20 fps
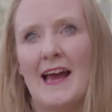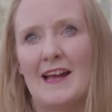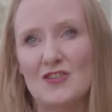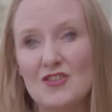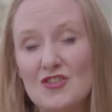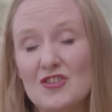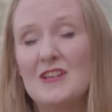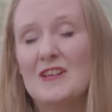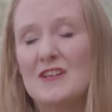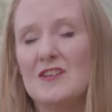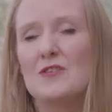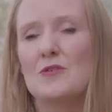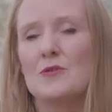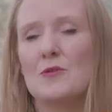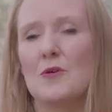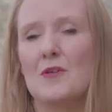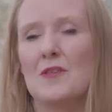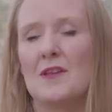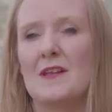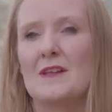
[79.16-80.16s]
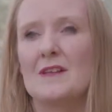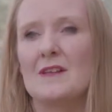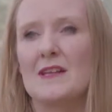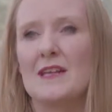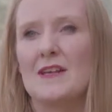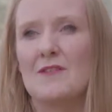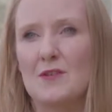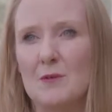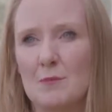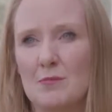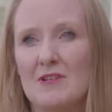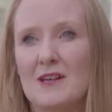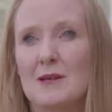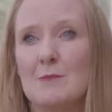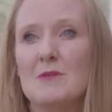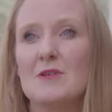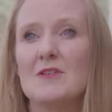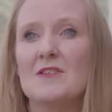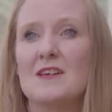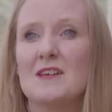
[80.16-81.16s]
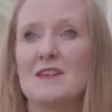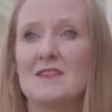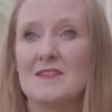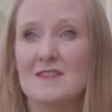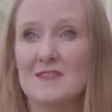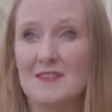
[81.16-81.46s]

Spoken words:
And she saw that if you bring music and